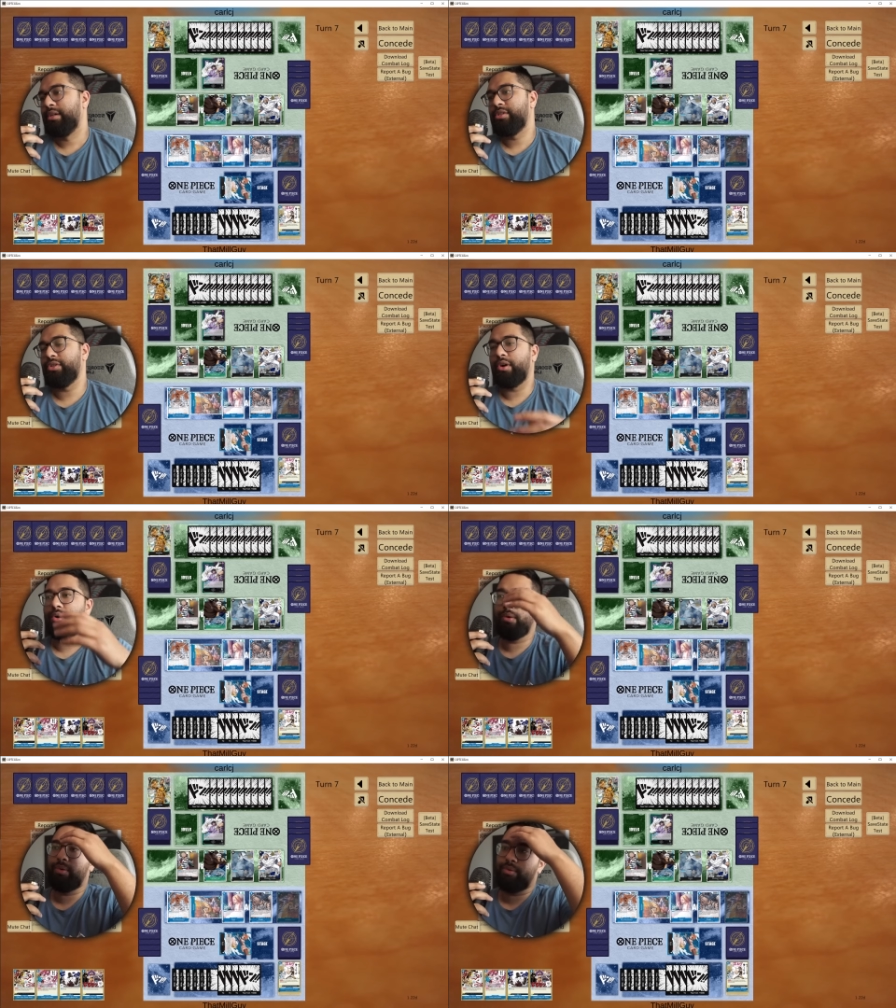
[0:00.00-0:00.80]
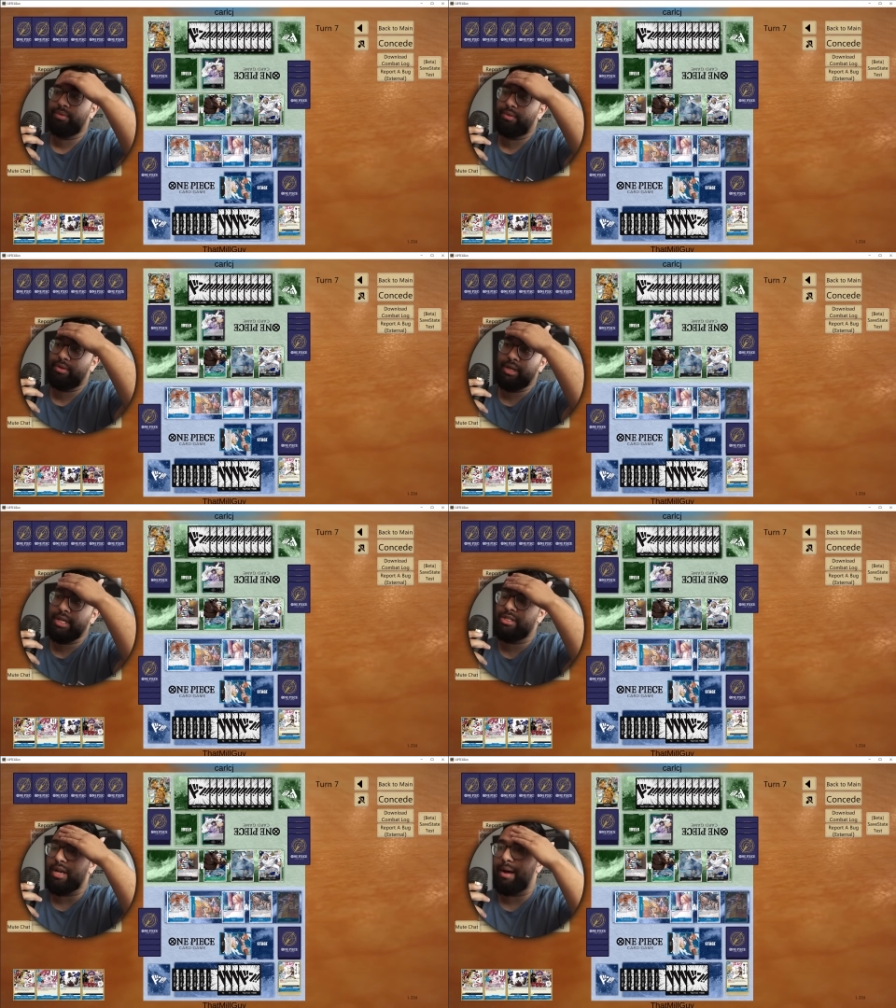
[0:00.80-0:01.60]
So
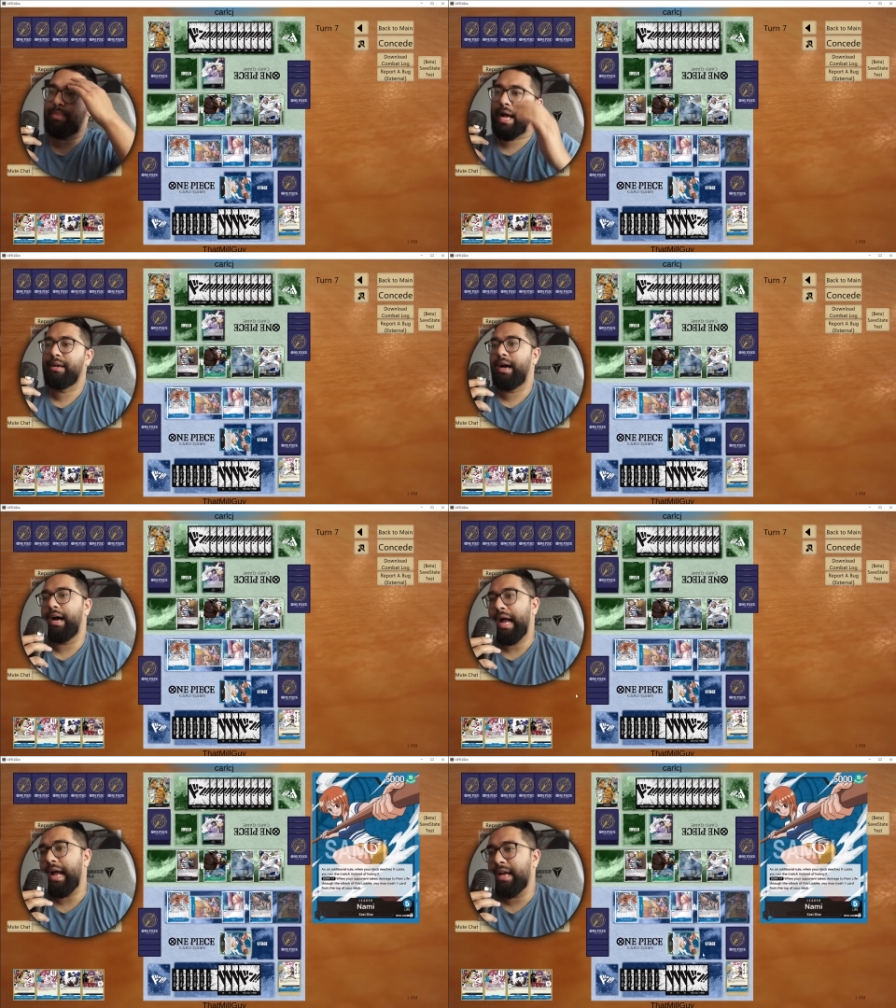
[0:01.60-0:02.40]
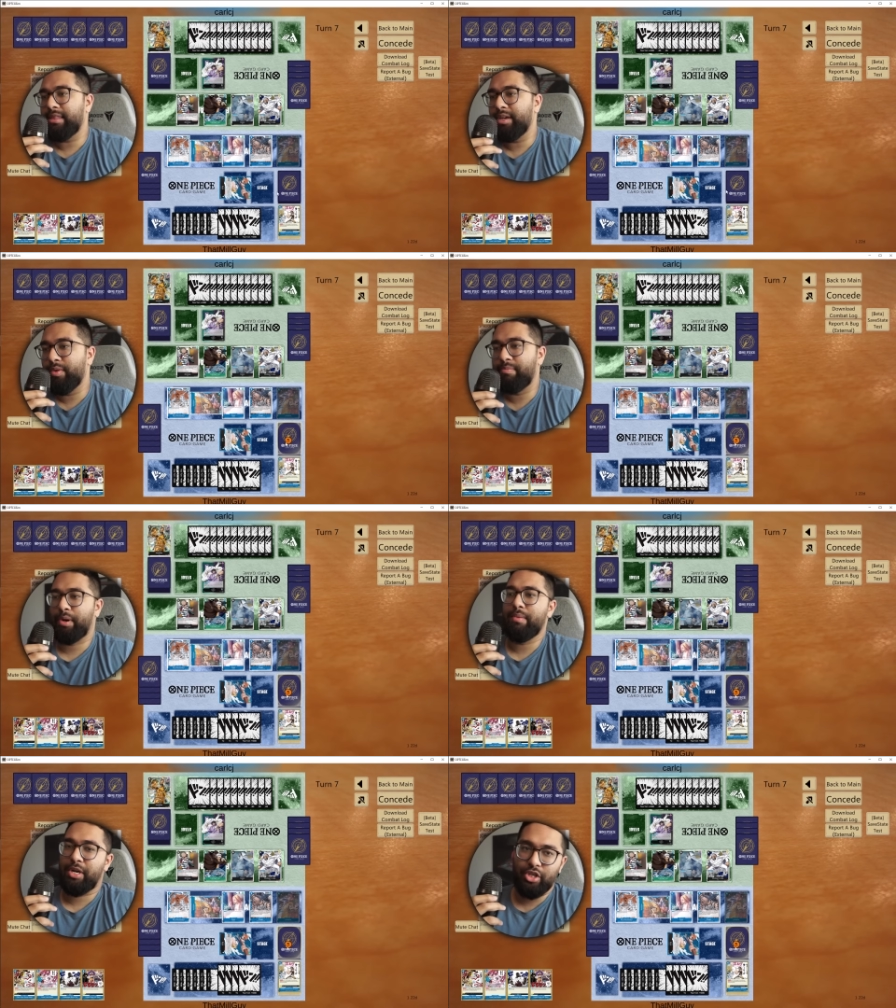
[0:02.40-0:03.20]
it's not bad. I, I think we've
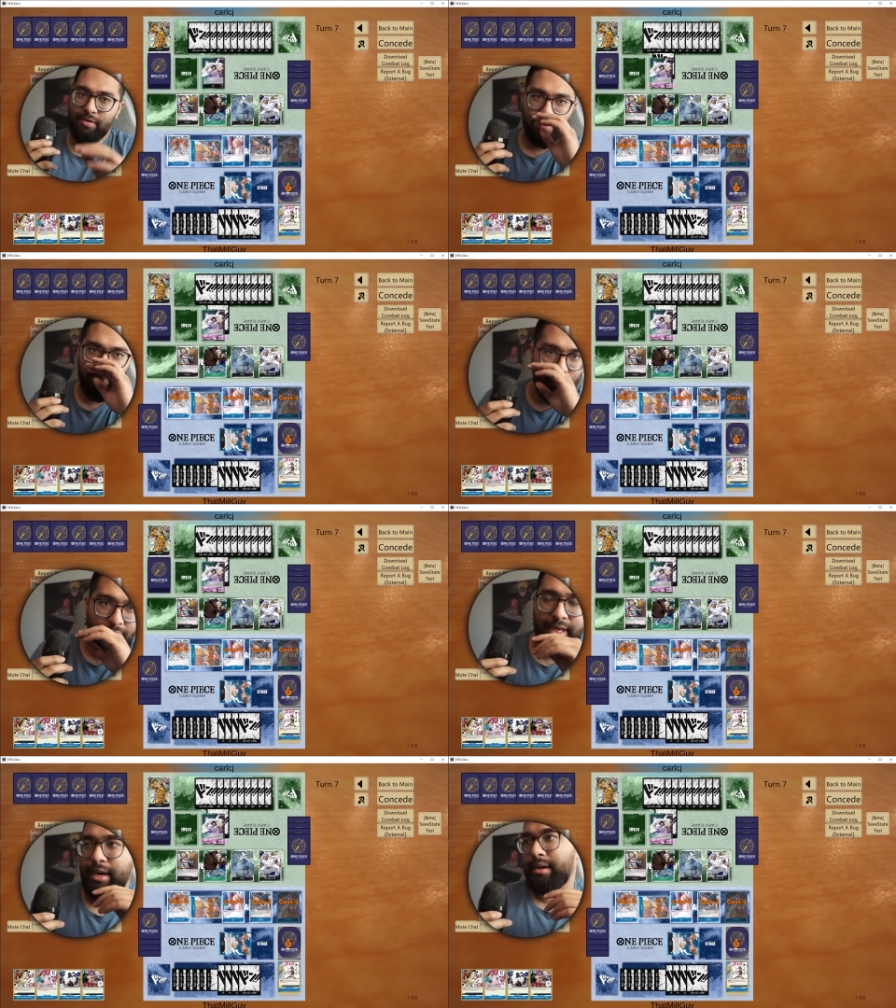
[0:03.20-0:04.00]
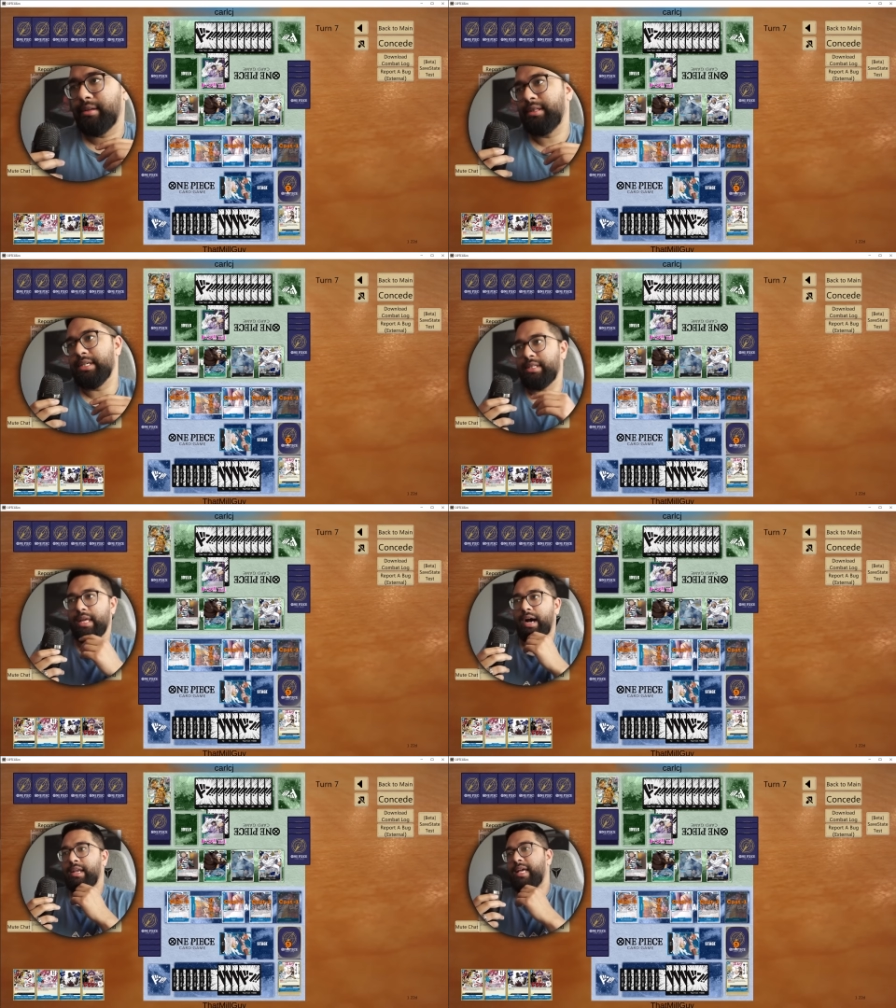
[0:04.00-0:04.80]
pretty much confirmed the win here. This
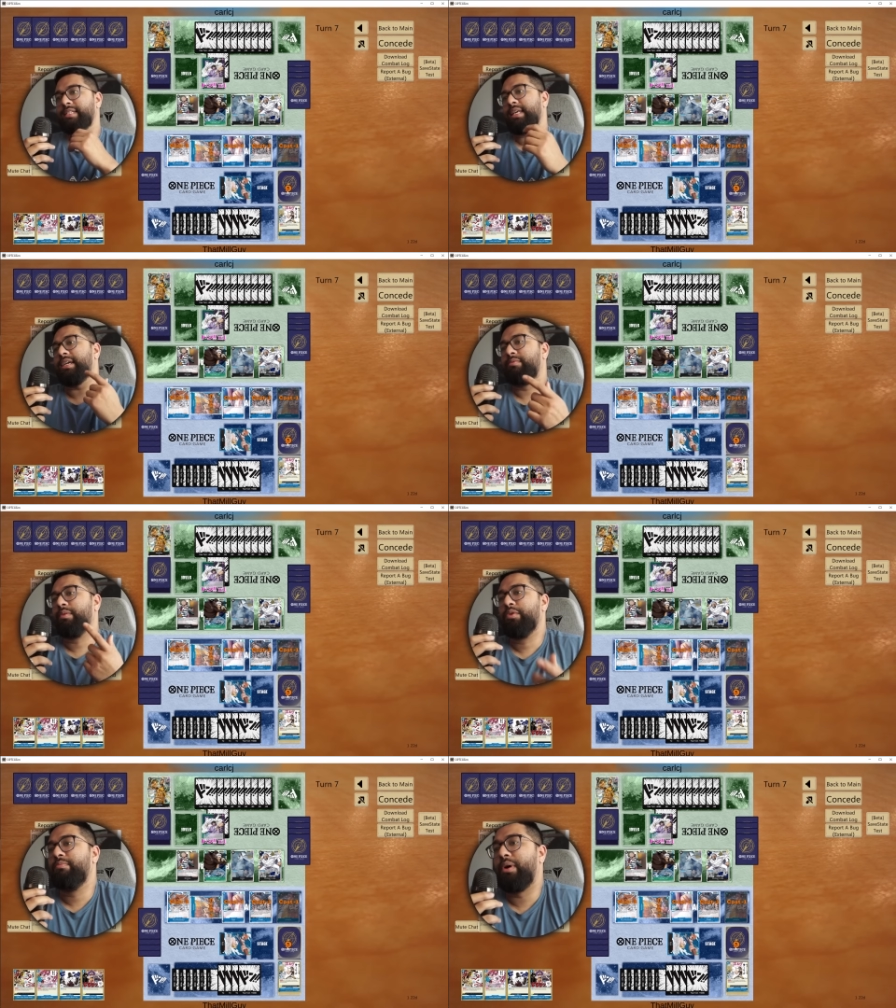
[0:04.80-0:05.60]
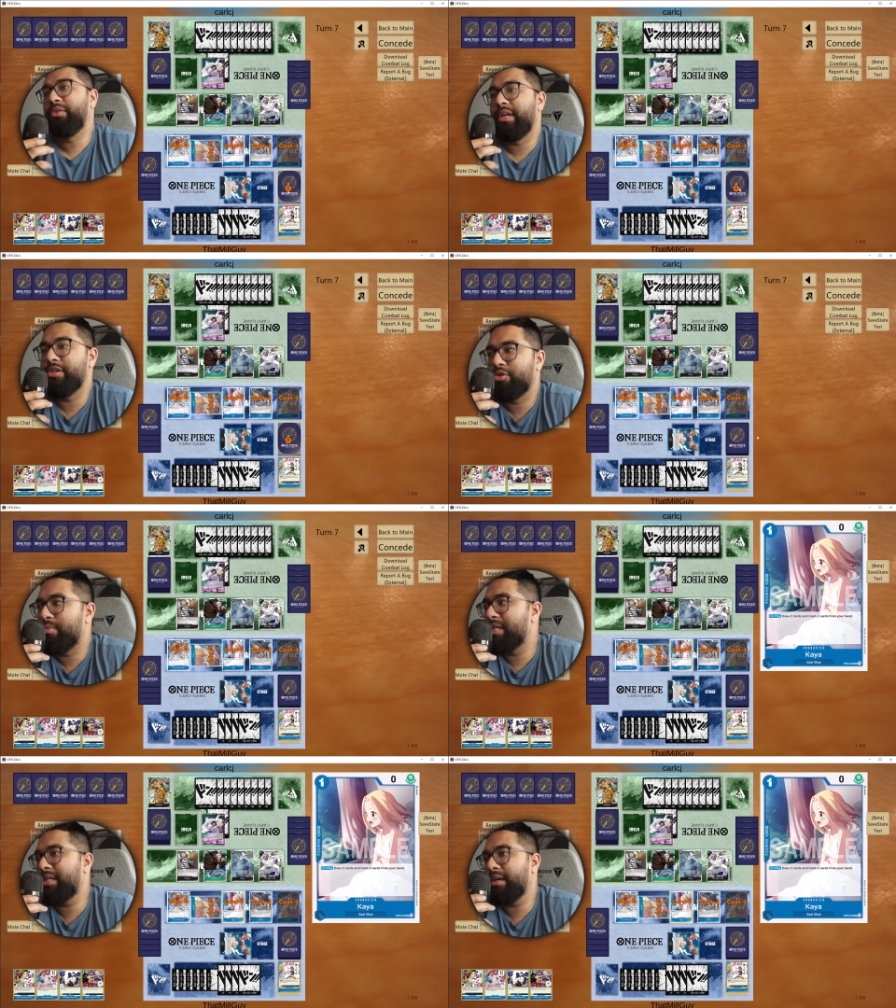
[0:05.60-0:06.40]
the, unless they can remove both
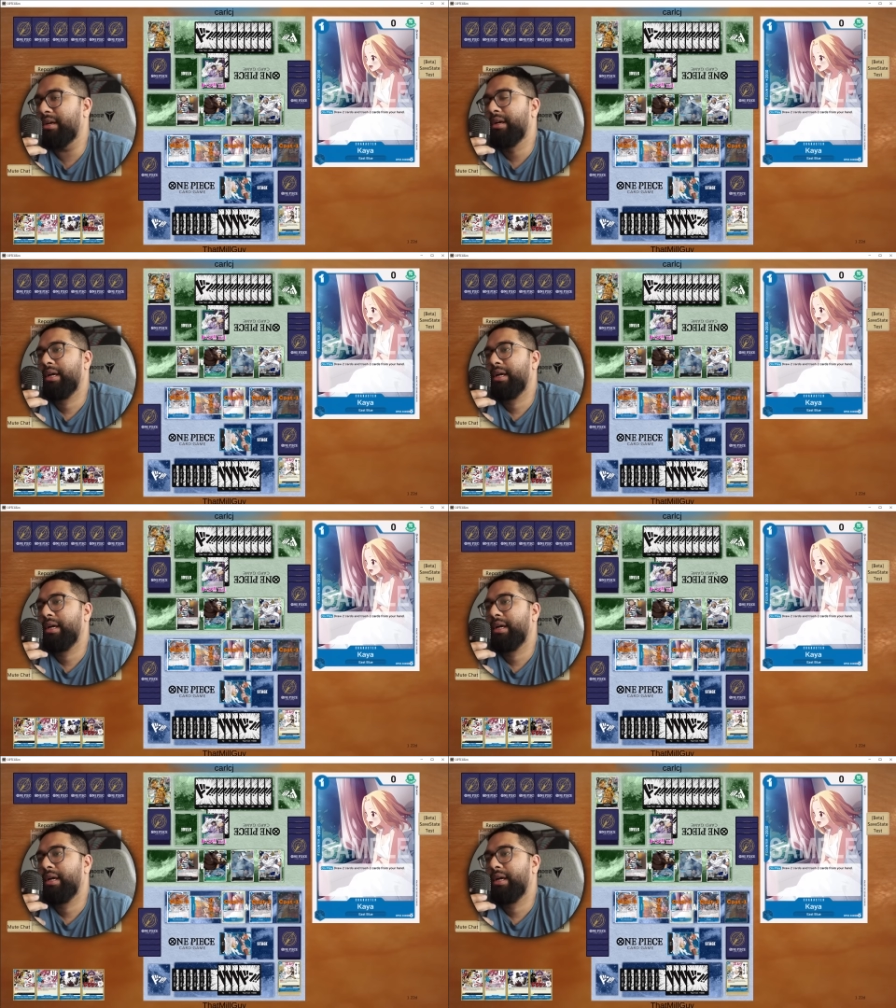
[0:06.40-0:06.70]
Inazumas here,